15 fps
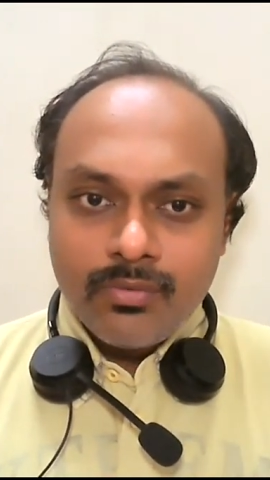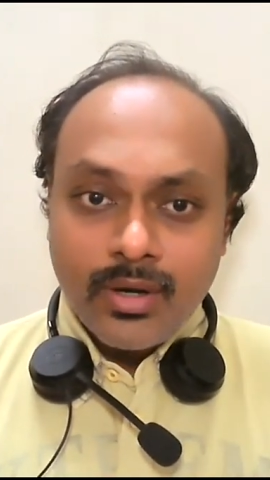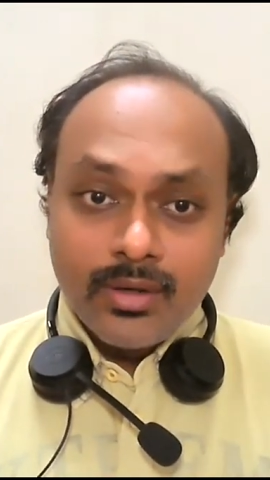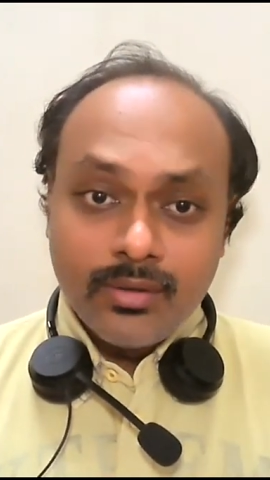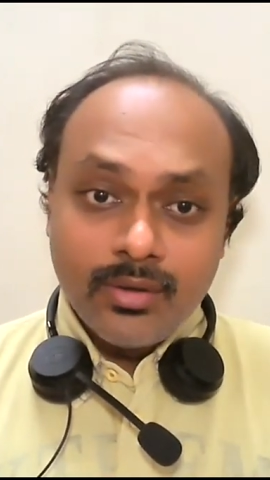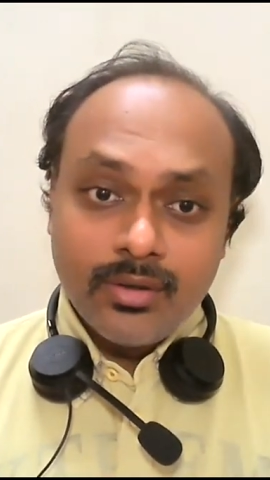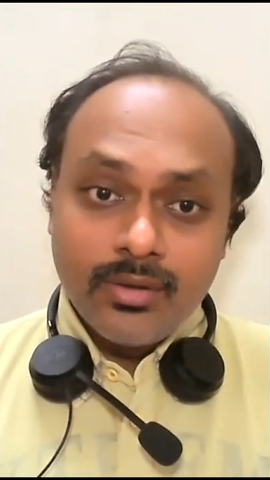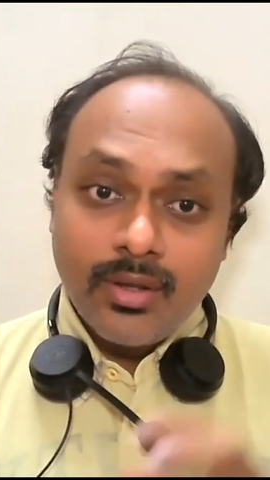
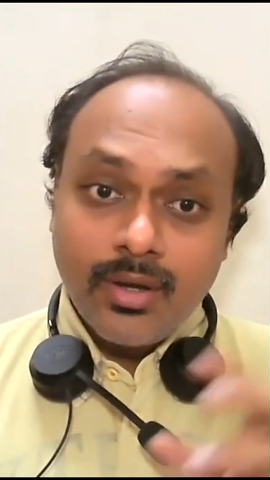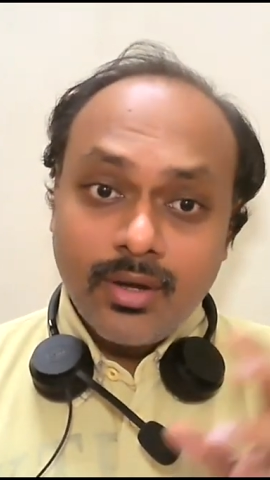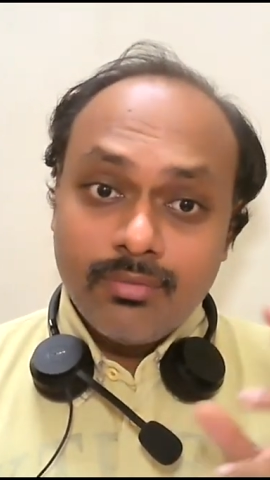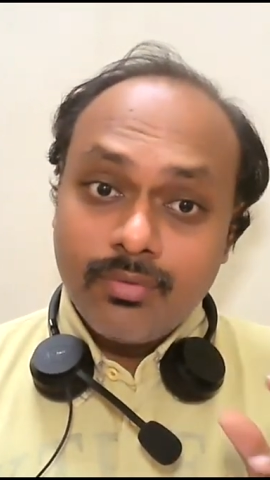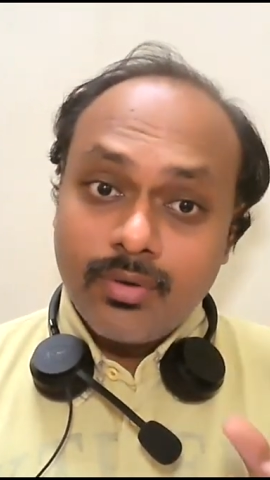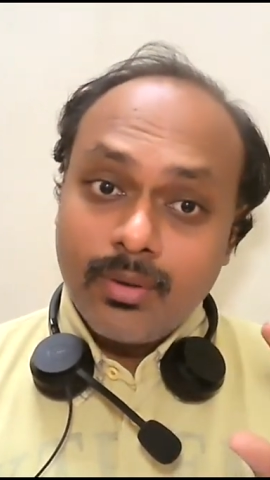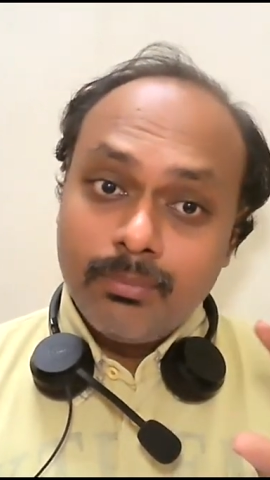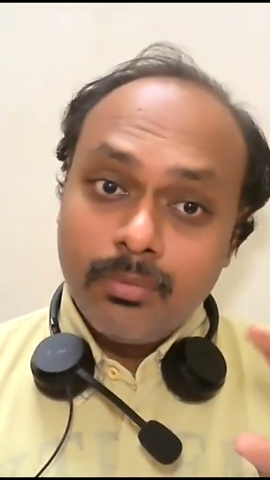And then they have
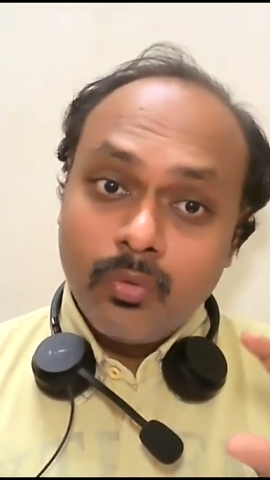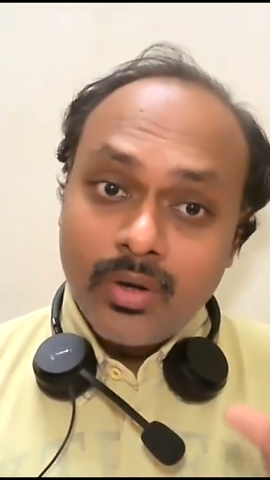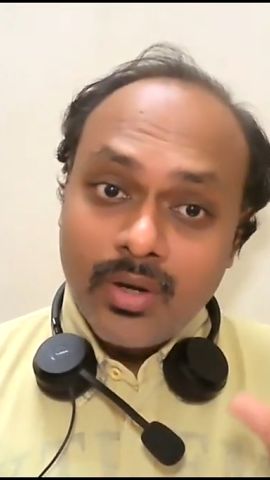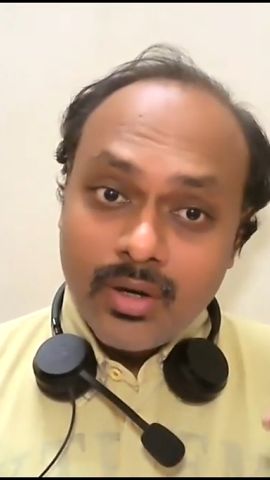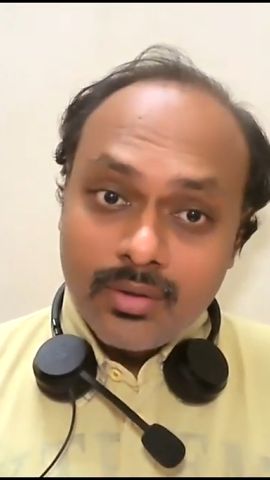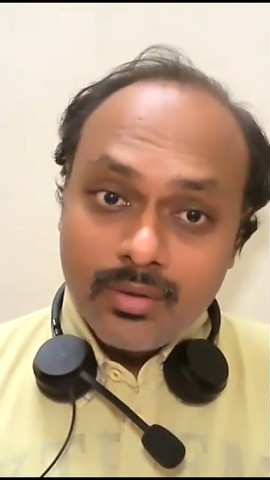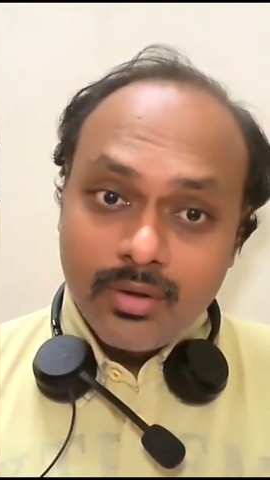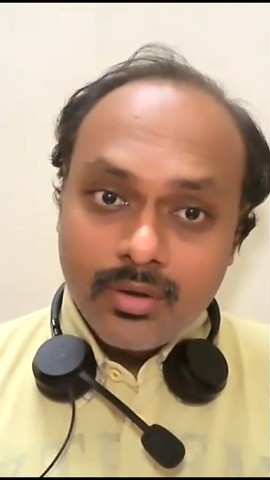clubbed one
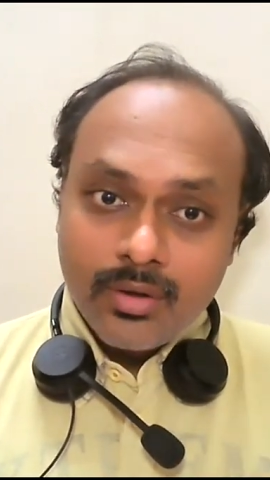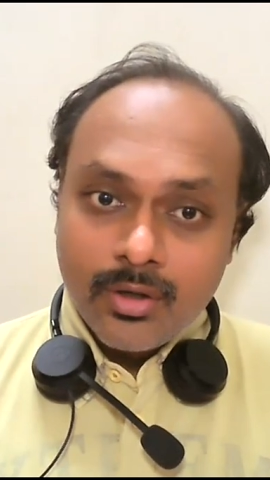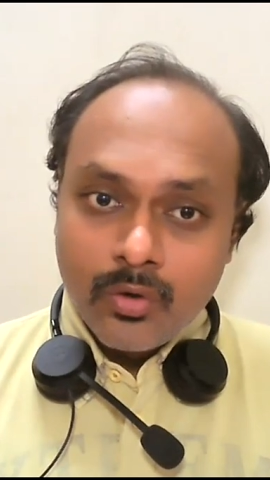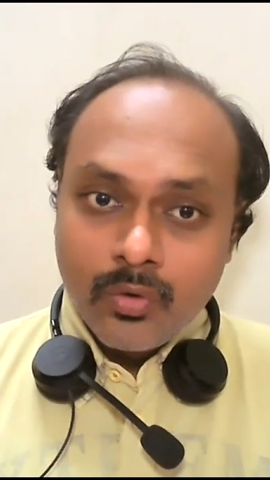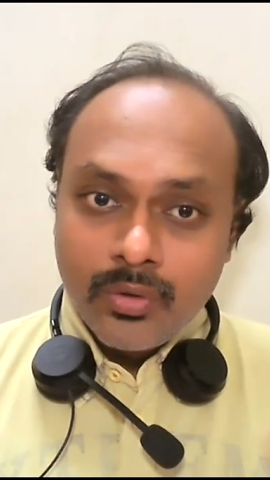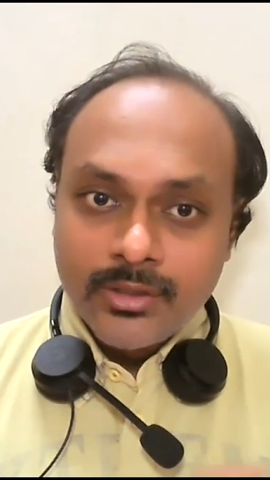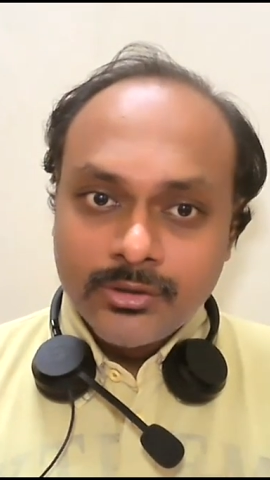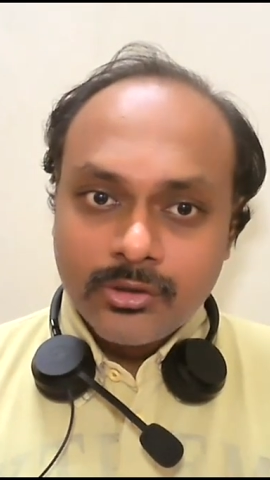another
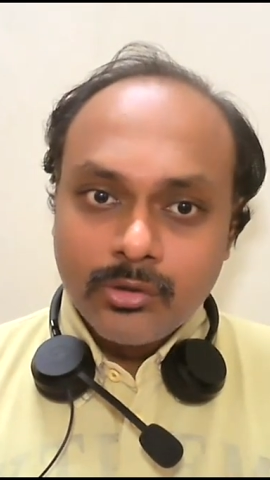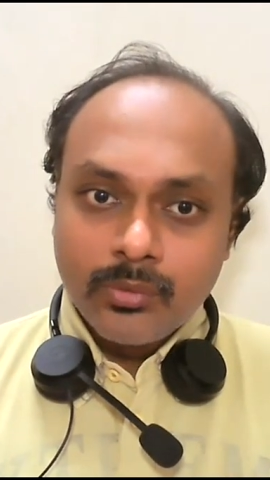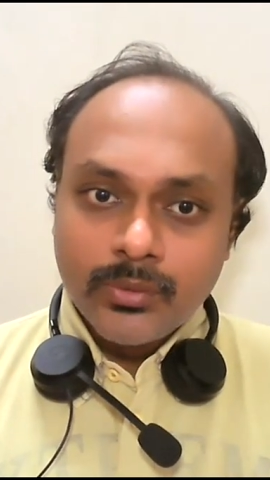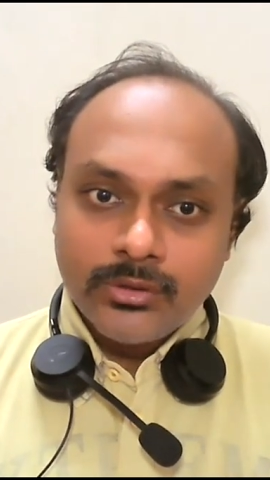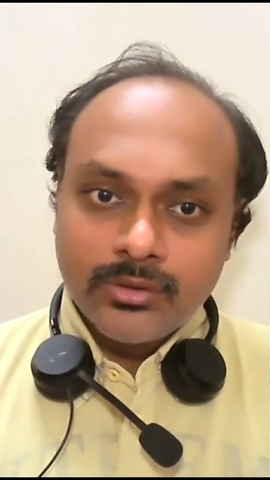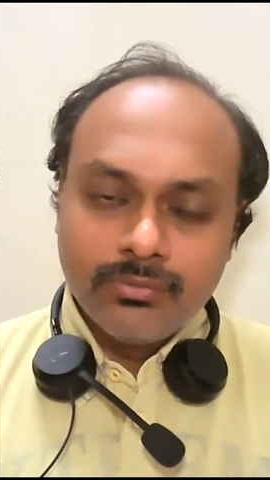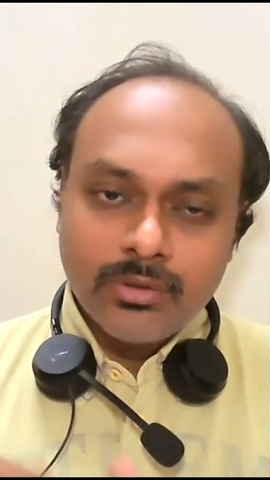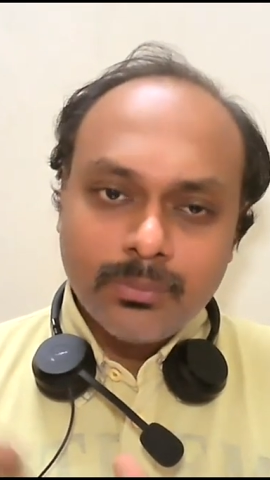rotation
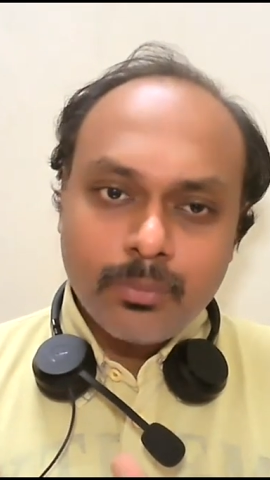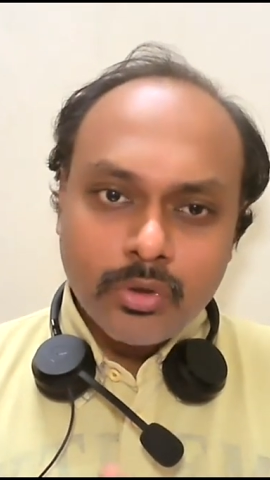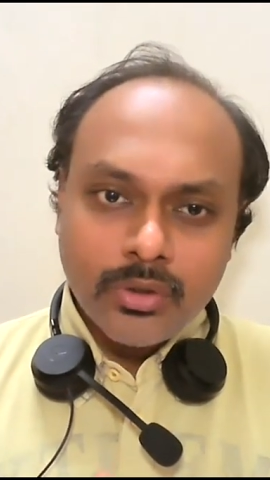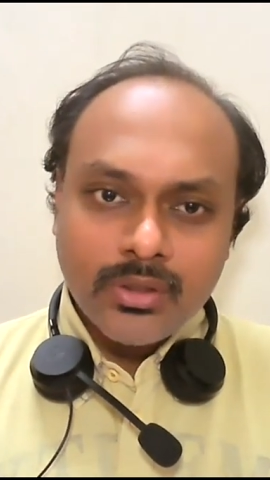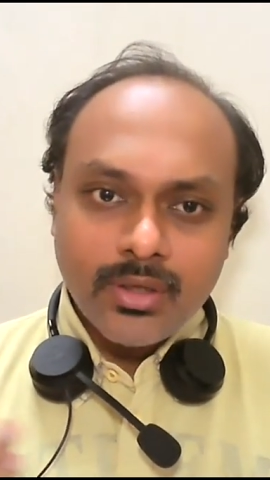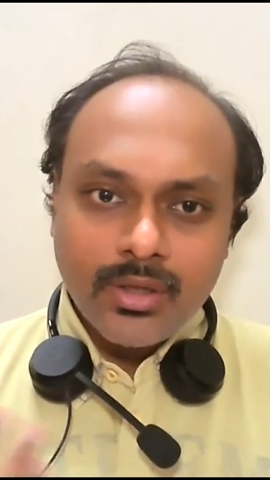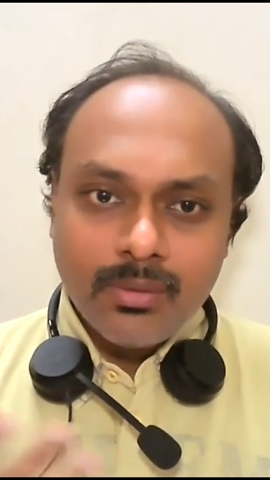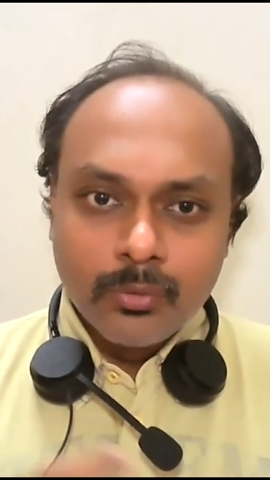question with
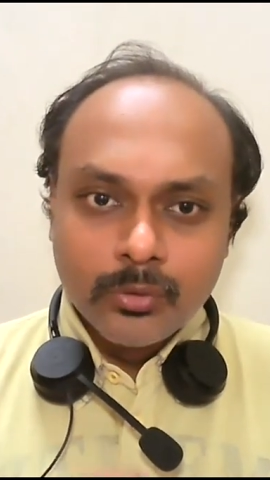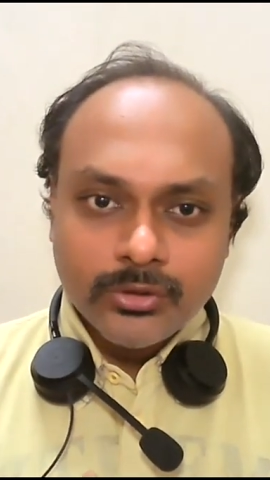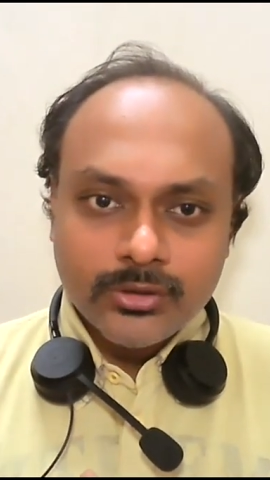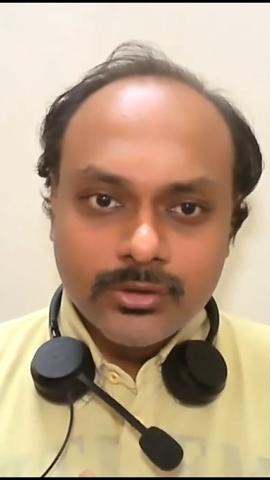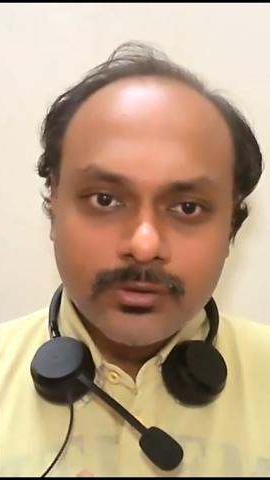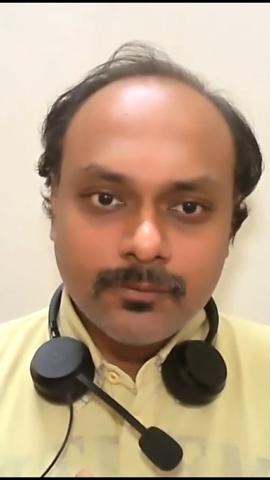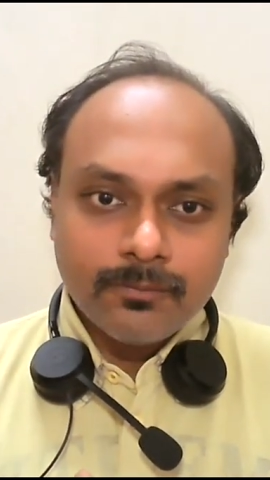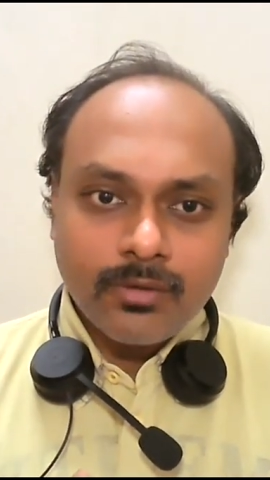projectile
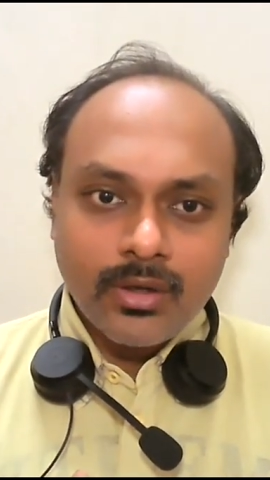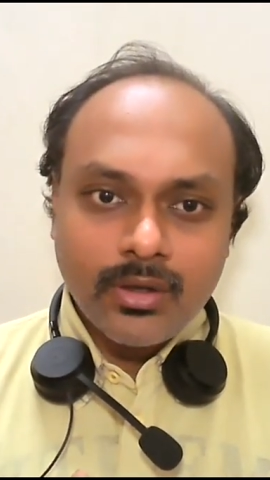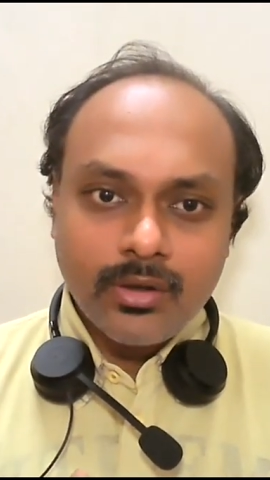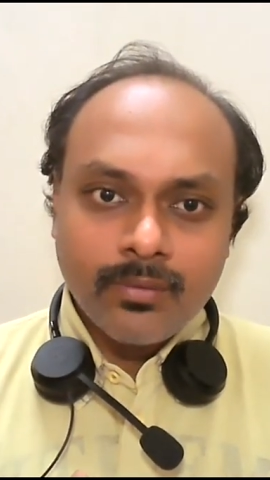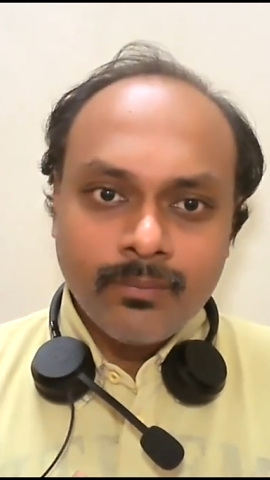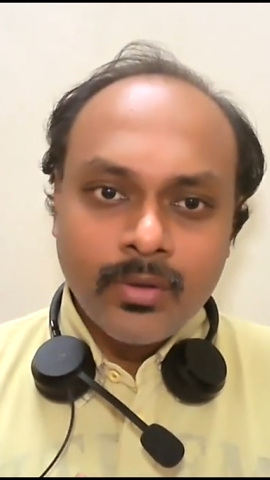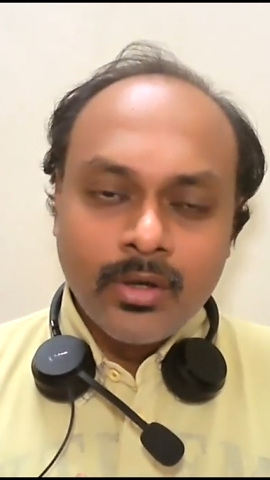motion, where